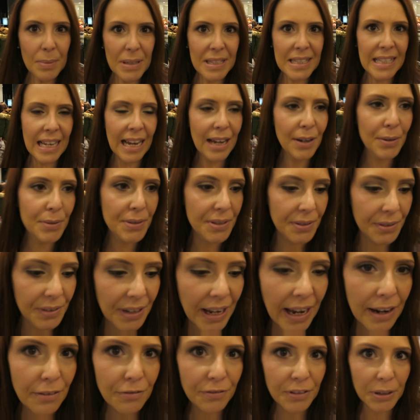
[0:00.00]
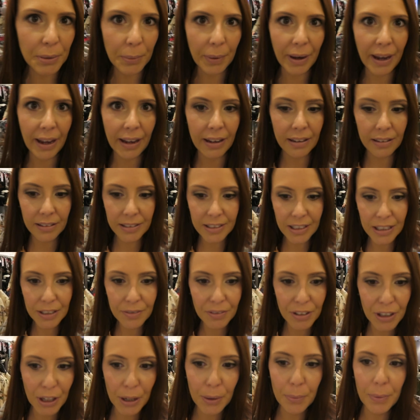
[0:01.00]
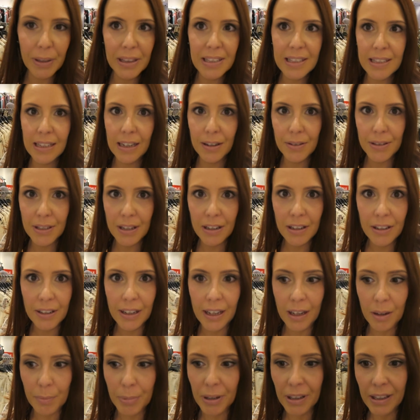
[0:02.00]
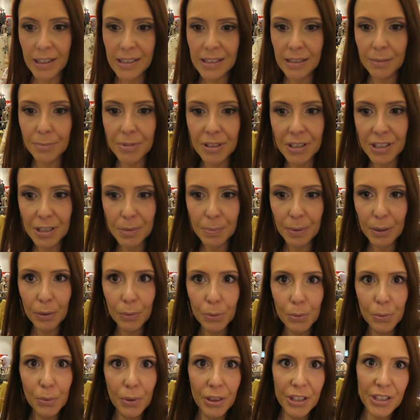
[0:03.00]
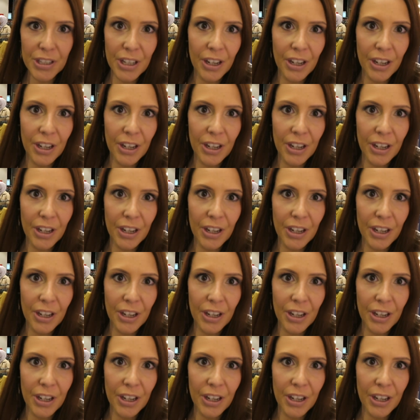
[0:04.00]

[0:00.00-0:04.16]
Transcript: Sales on everywhere. I don't even know when sales are now, but they seem to just be all the